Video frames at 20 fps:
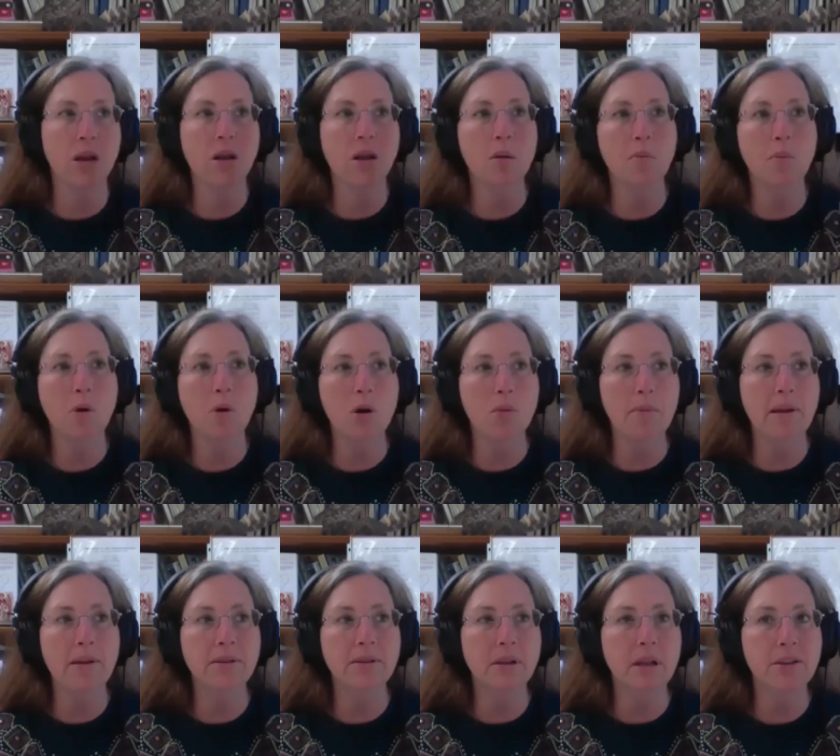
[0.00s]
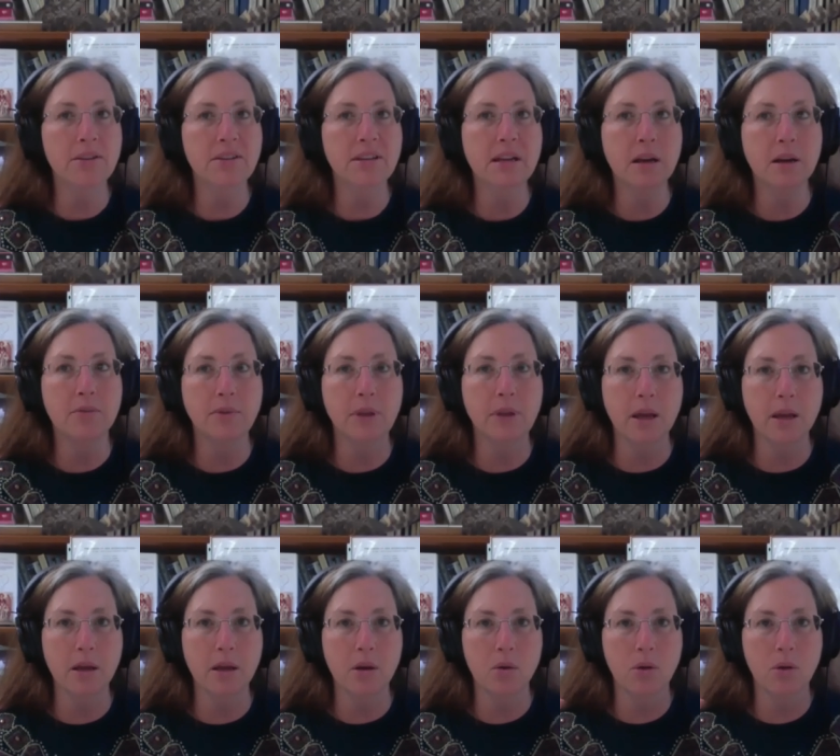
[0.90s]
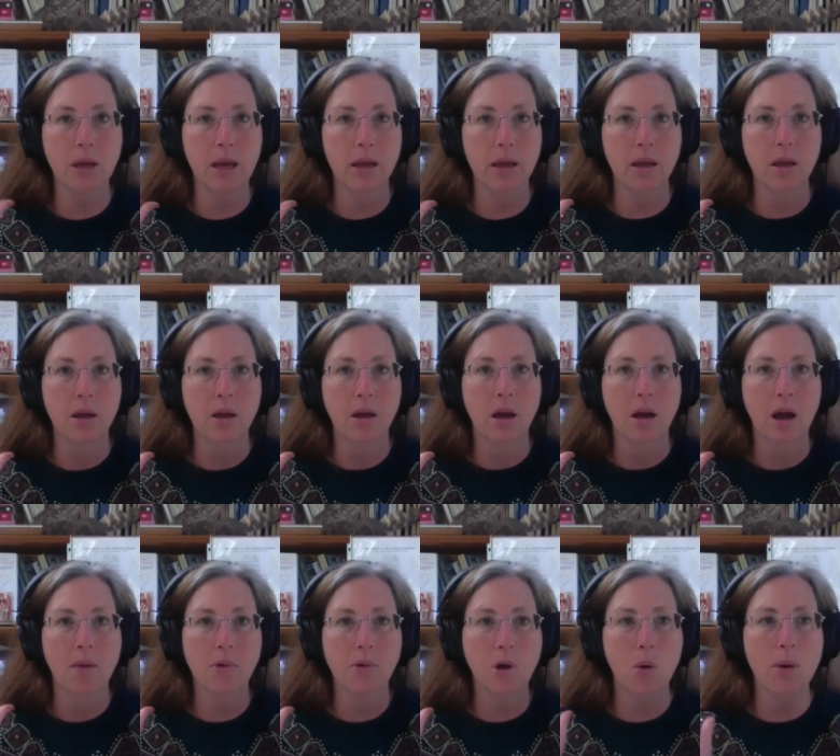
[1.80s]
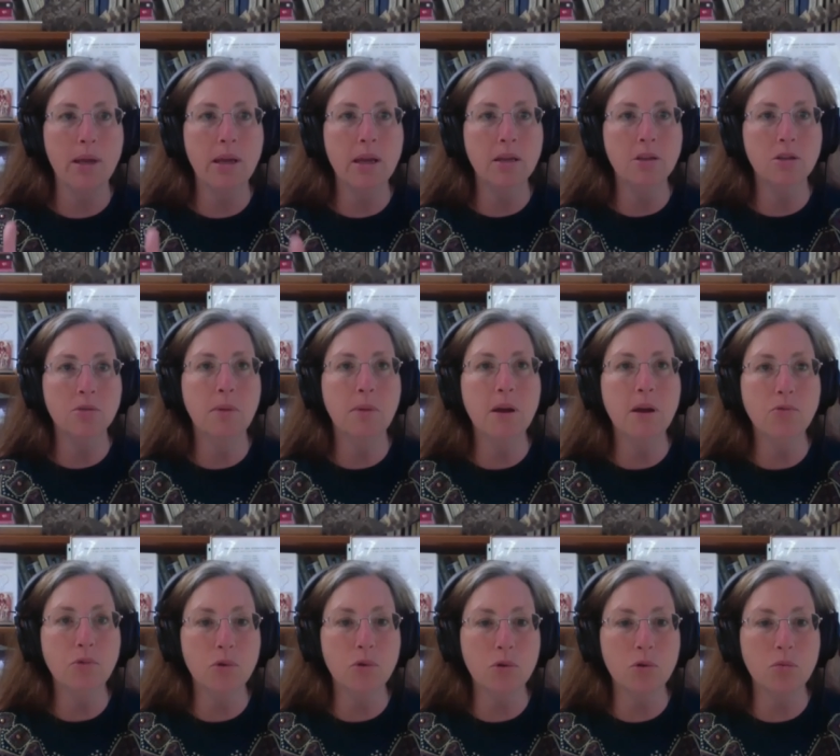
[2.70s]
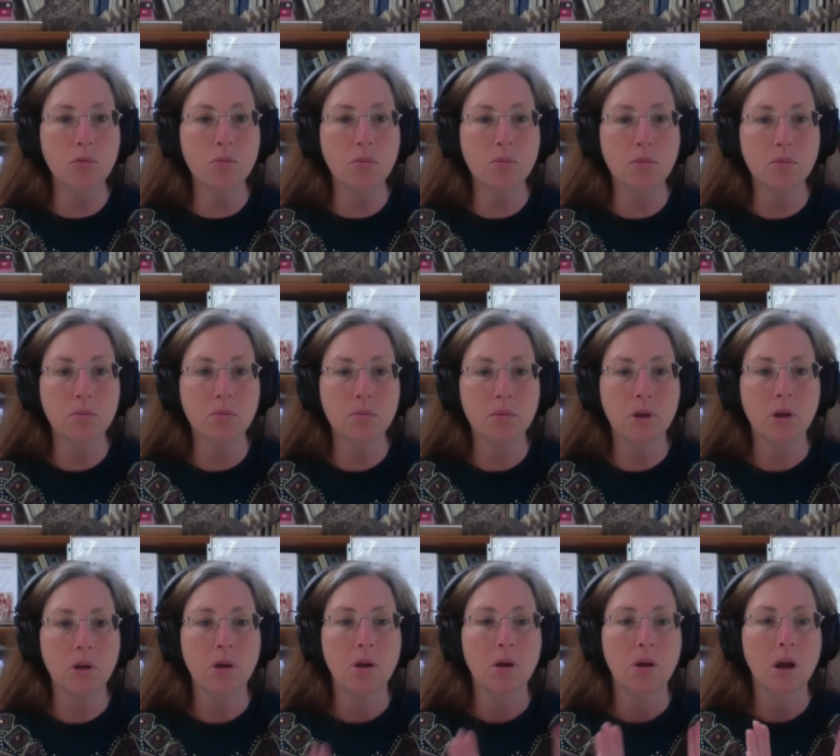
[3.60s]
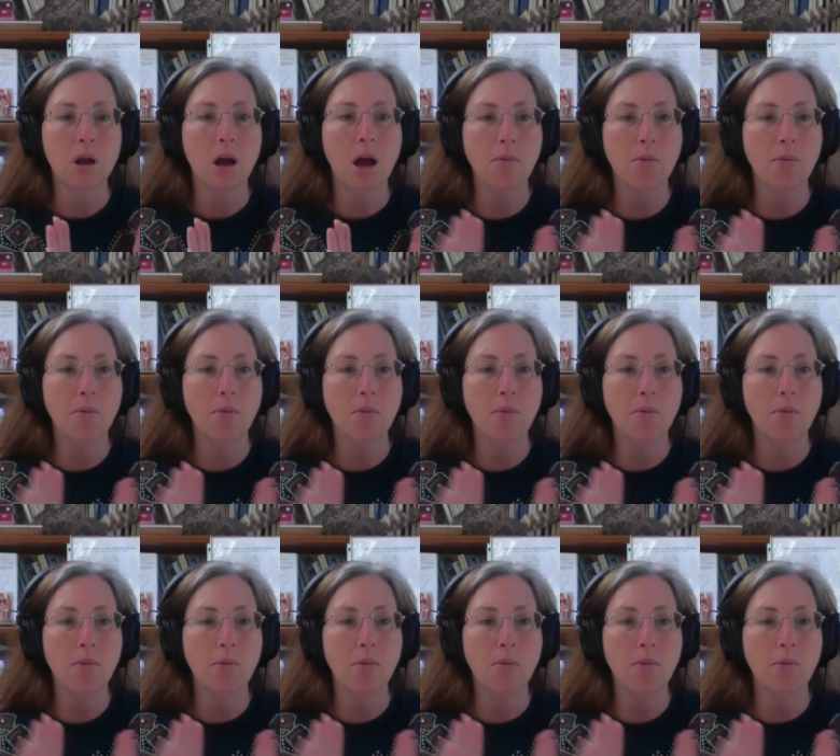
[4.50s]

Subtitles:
compartmentalizing of like, okay, I'm going into my room. I'm